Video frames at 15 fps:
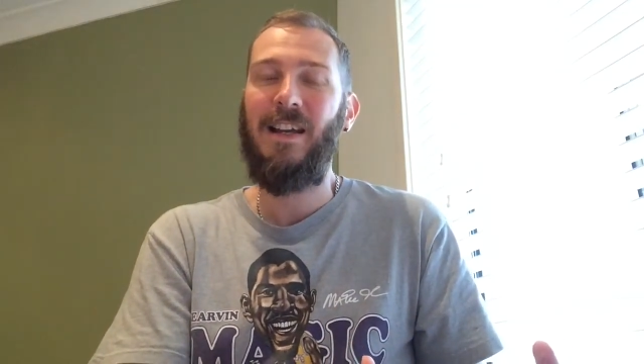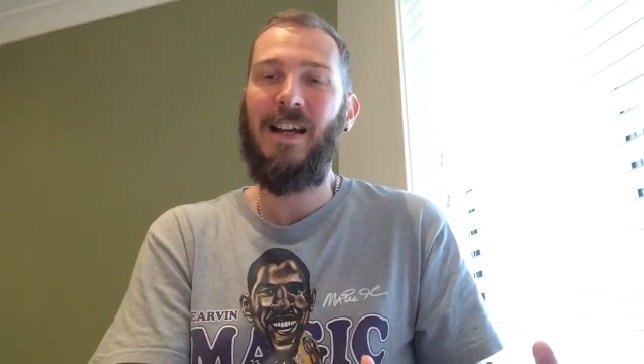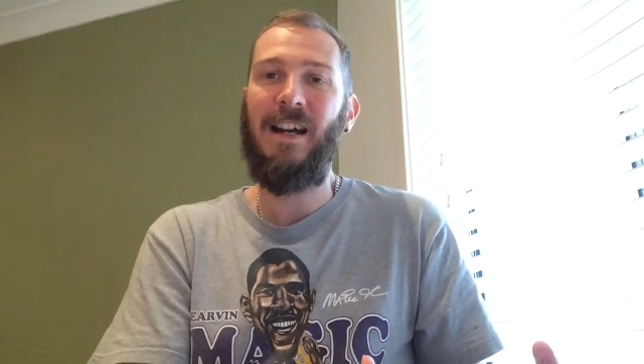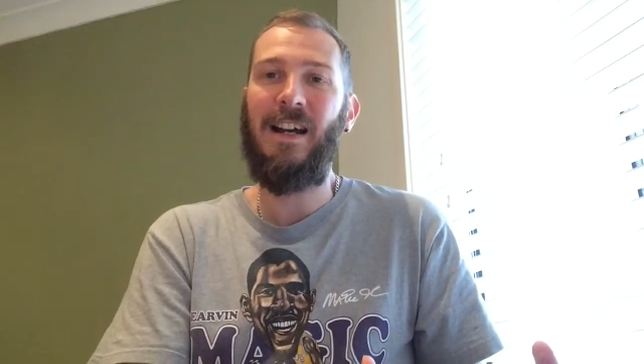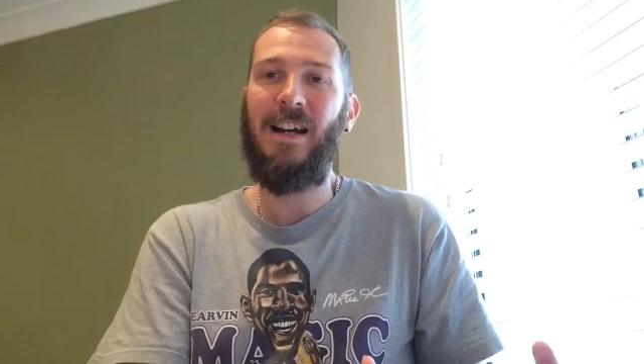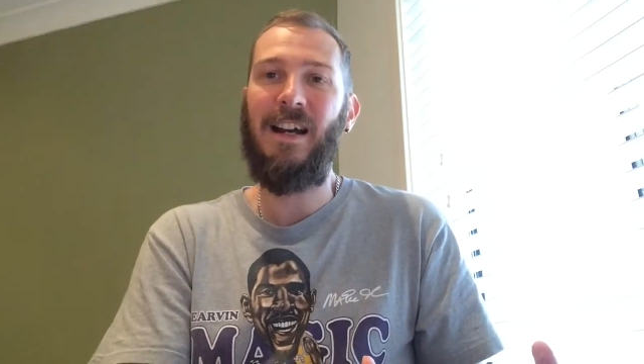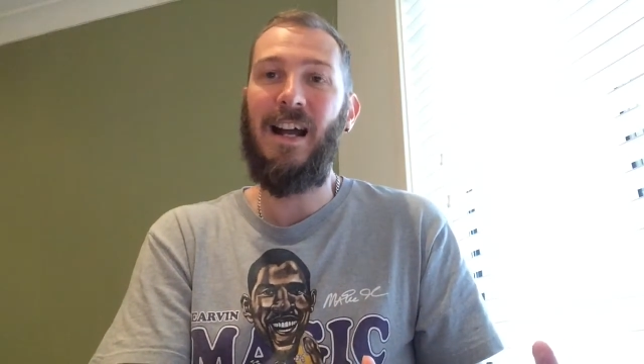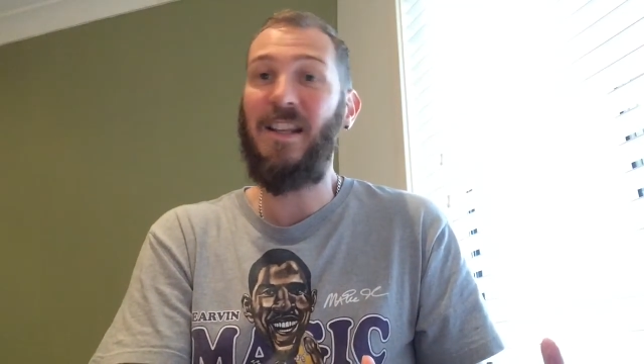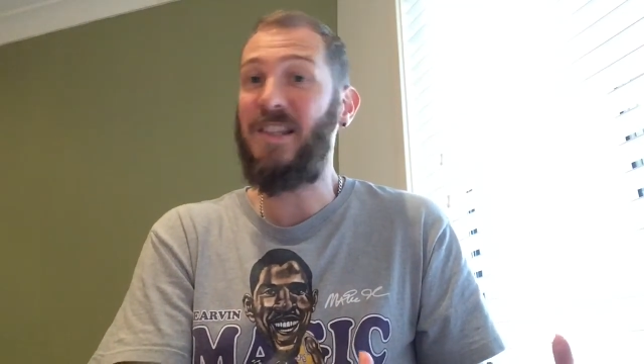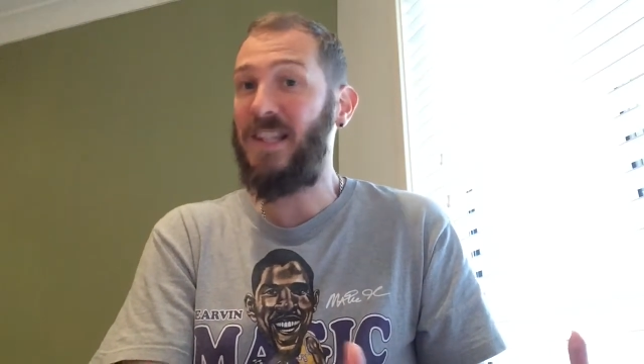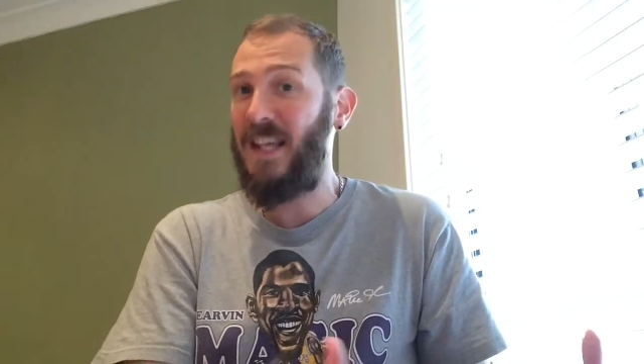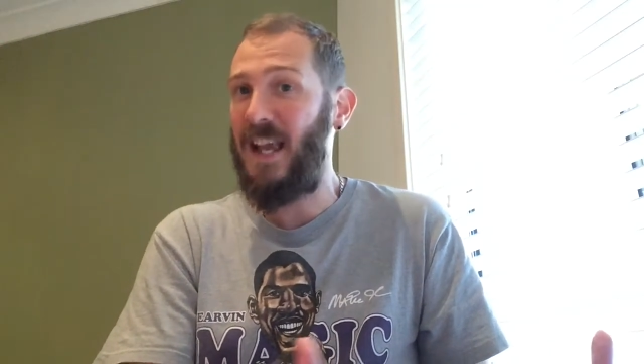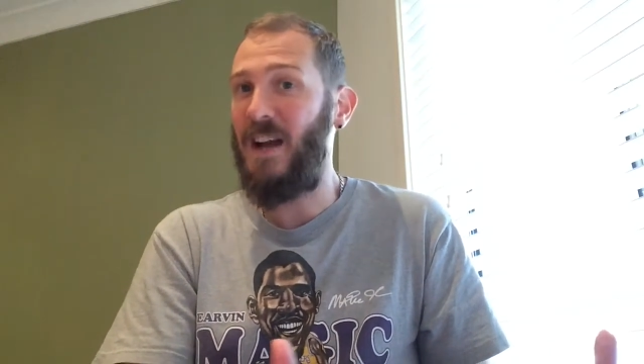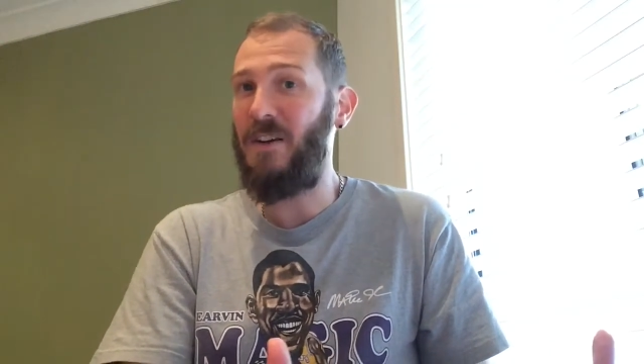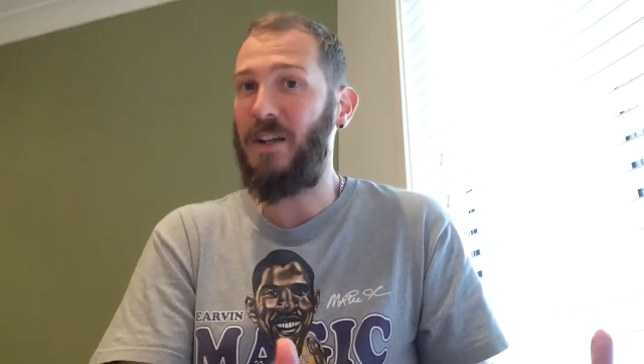and
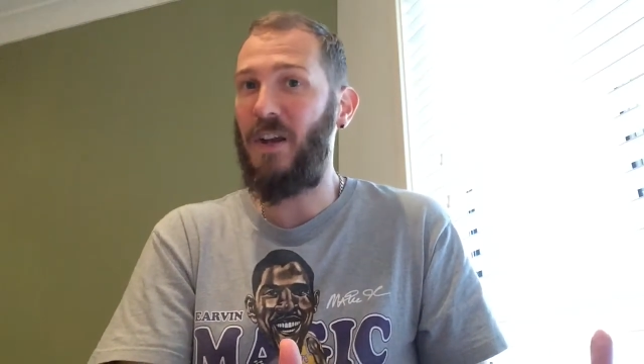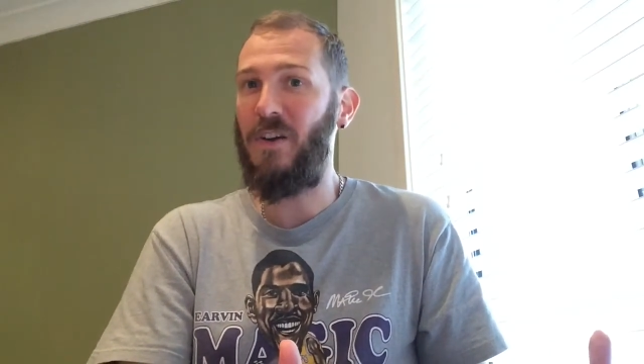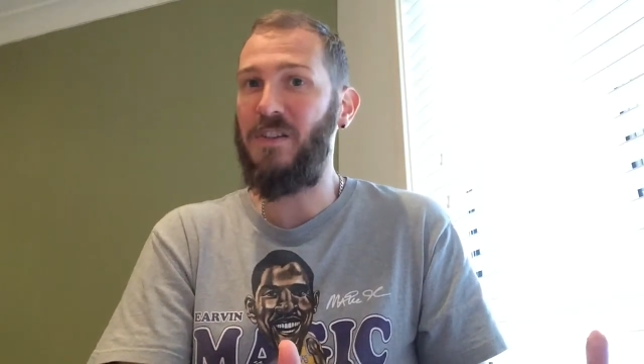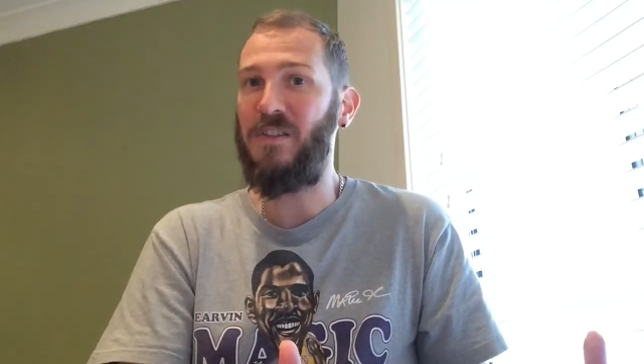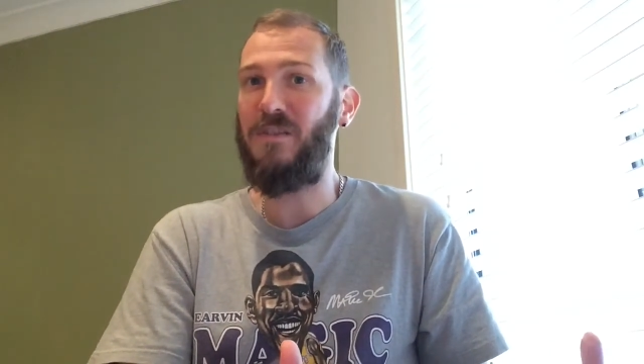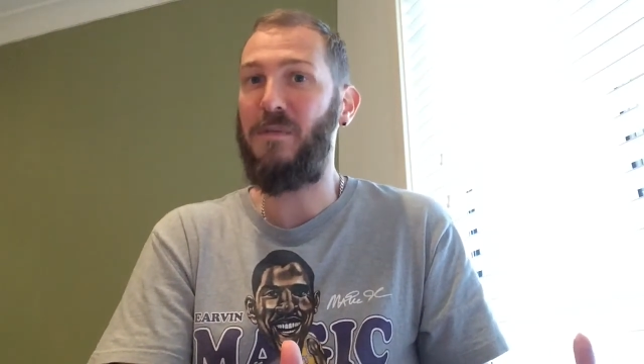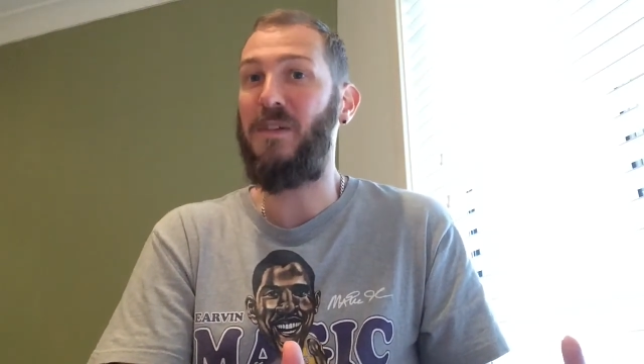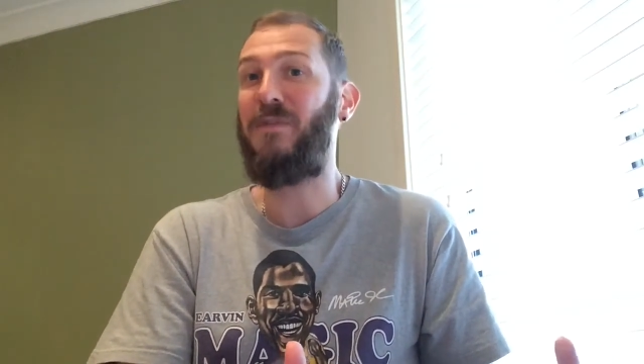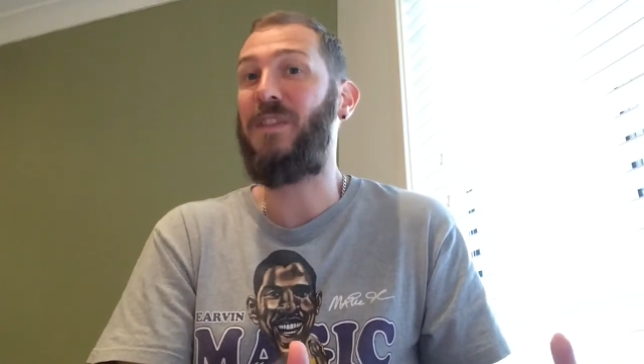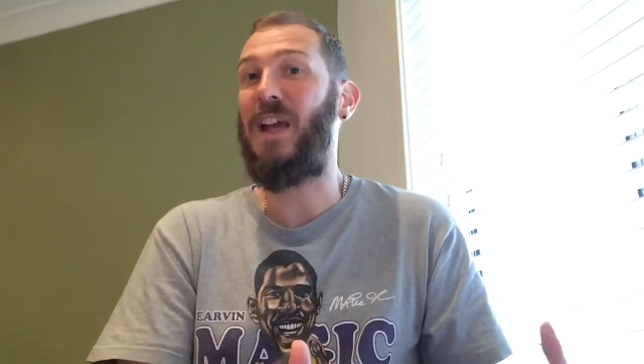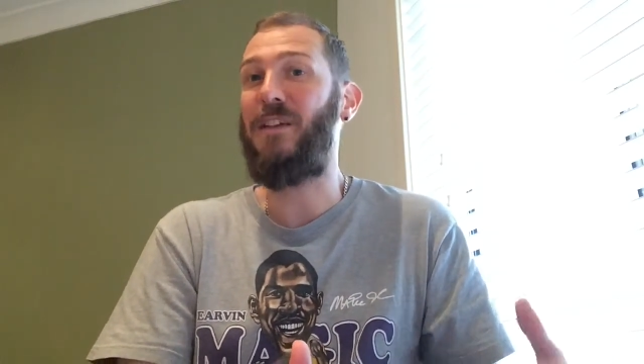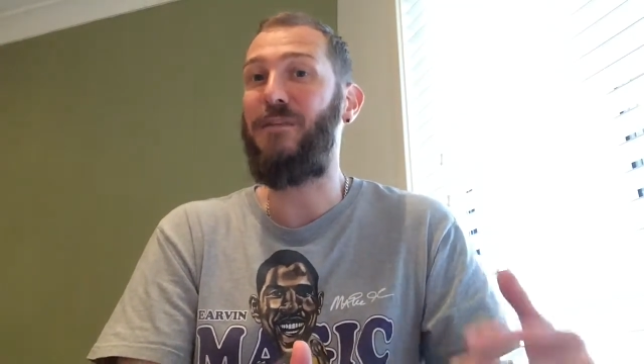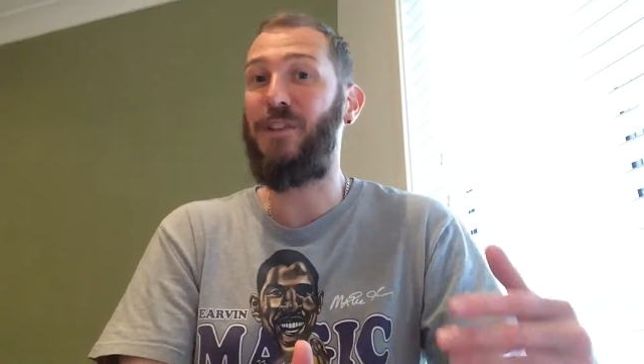see how it goes for them if they